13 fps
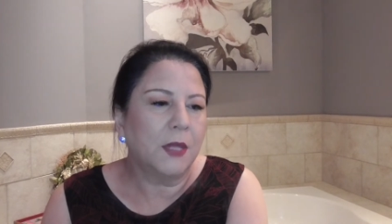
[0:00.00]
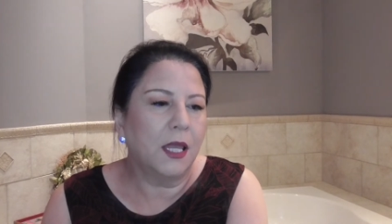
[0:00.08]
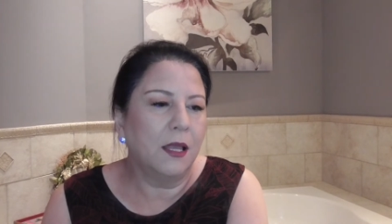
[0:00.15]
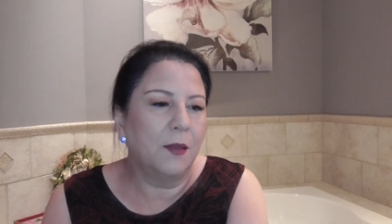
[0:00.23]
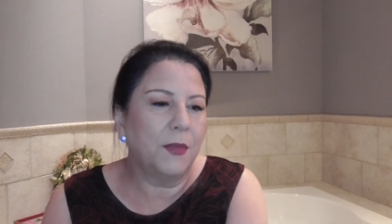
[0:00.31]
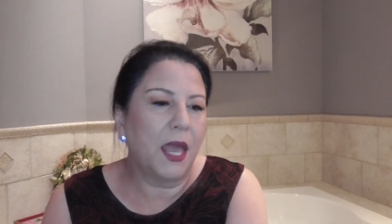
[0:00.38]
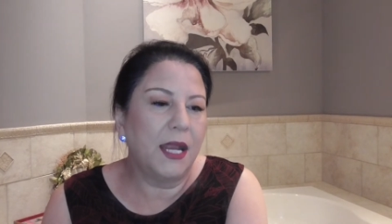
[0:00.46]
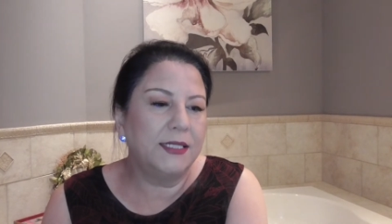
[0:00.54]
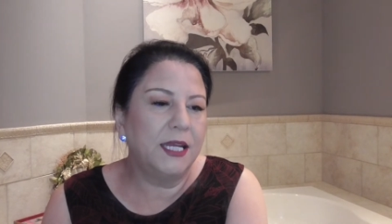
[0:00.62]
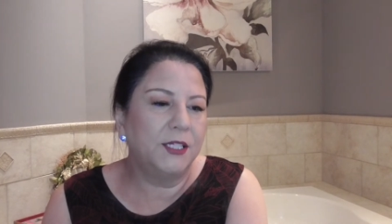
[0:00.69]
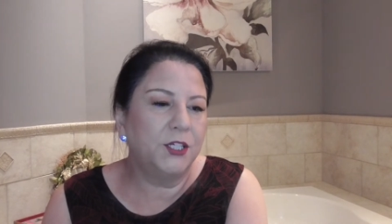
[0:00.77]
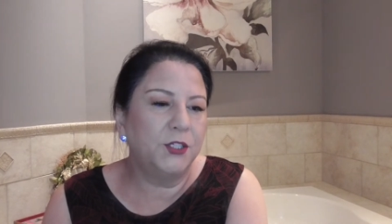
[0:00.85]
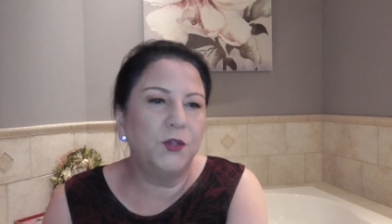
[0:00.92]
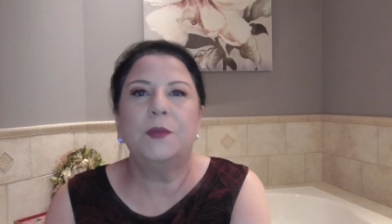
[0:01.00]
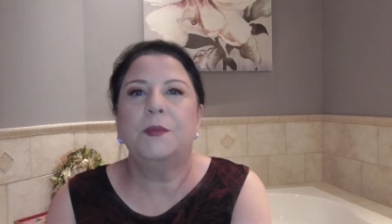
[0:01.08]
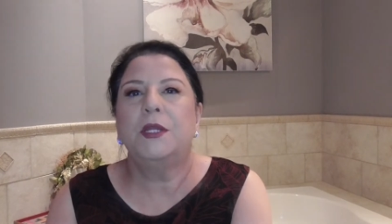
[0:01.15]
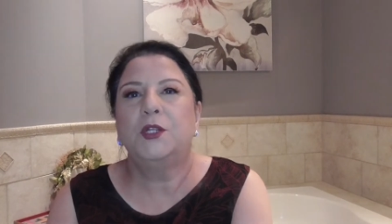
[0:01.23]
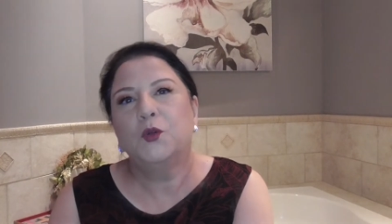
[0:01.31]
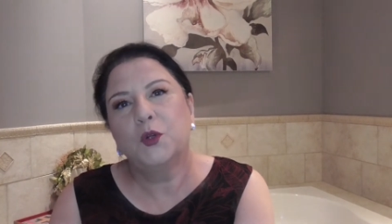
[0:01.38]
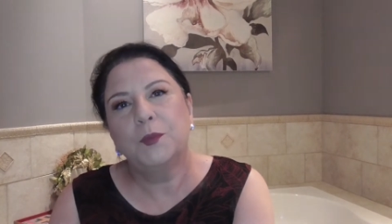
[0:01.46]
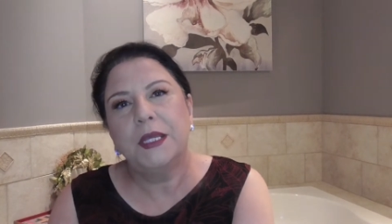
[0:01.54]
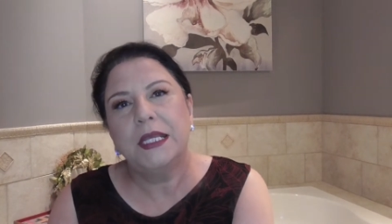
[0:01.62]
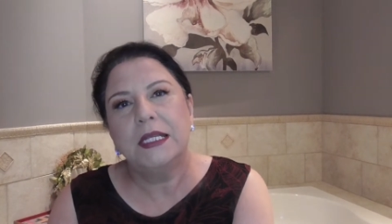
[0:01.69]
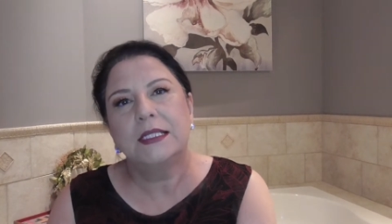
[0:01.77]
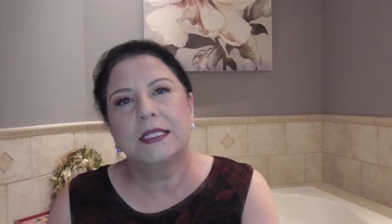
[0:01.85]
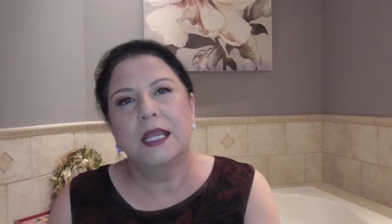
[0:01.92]
Um, I tend to do them in
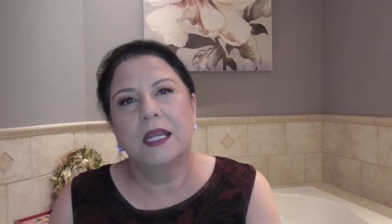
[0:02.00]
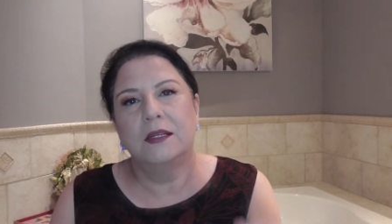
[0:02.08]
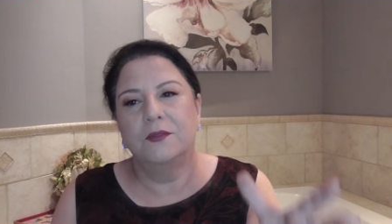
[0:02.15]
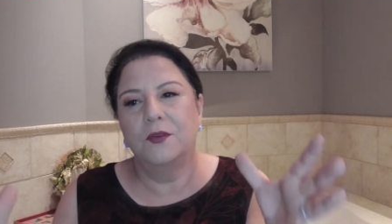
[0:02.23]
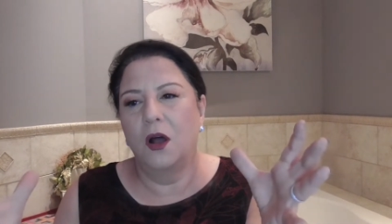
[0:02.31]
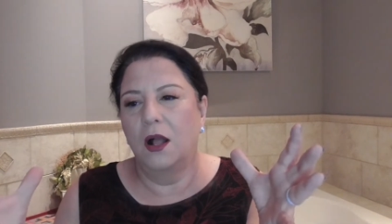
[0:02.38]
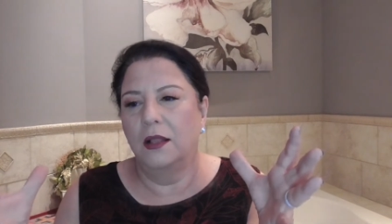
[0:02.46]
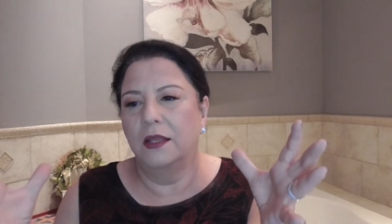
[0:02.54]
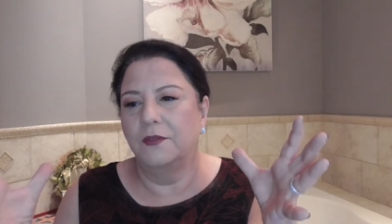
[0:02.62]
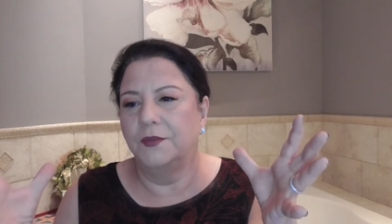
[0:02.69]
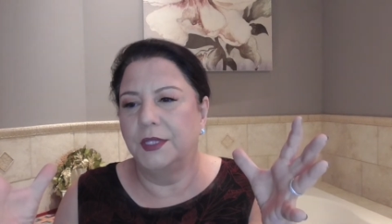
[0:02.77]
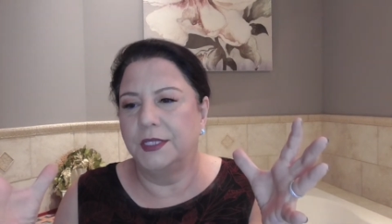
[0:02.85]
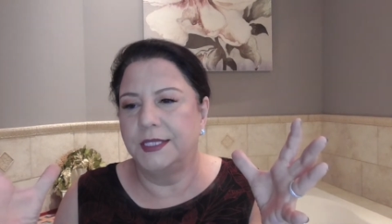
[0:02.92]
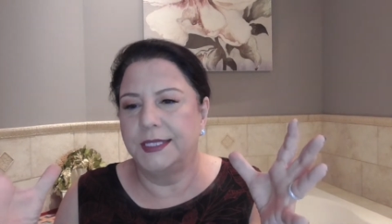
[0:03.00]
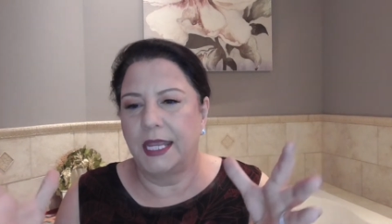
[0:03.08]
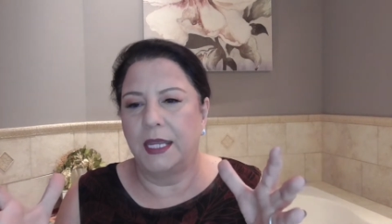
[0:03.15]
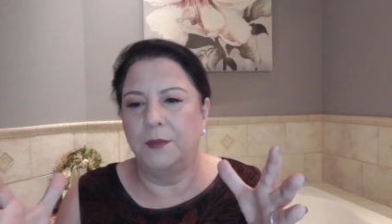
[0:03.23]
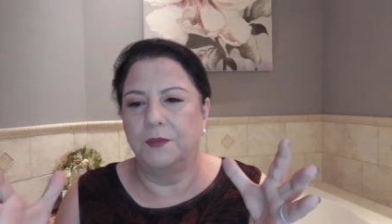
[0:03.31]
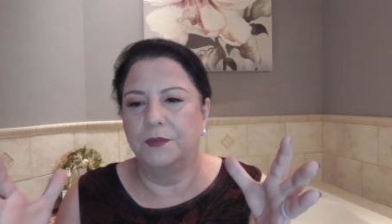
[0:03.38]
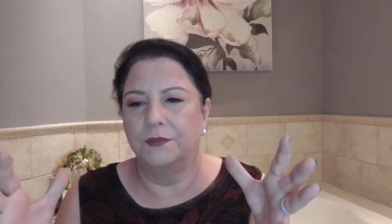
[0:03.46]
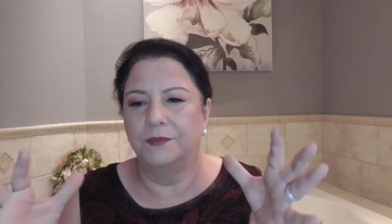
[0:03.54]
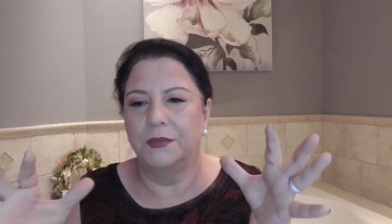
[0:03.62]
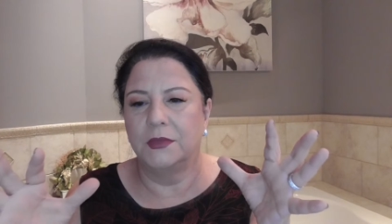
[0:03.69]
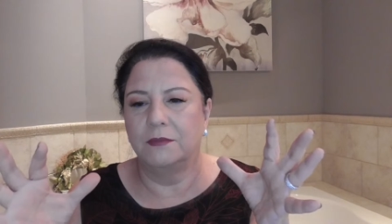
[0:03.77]
groupings, kind of all of the same